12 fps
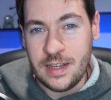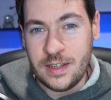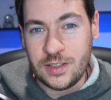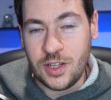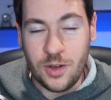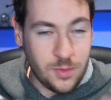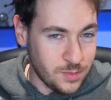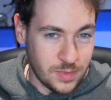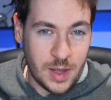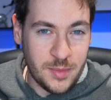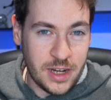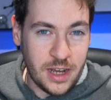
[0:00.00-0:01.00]
So
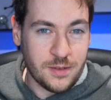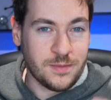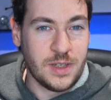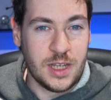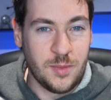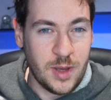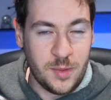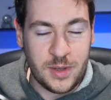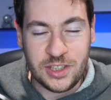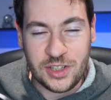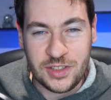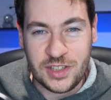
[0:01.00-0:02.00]
let me know. Email
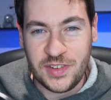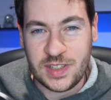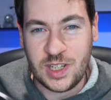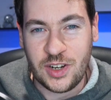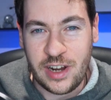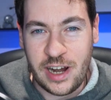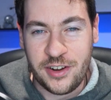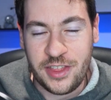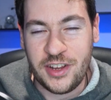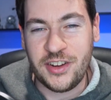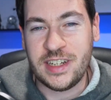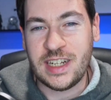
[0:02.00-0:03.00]
me, joseph at
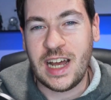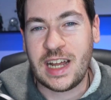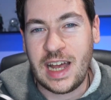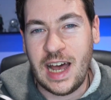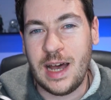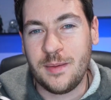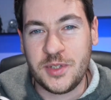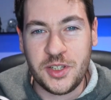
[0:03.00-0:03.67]
songwritertheory.com.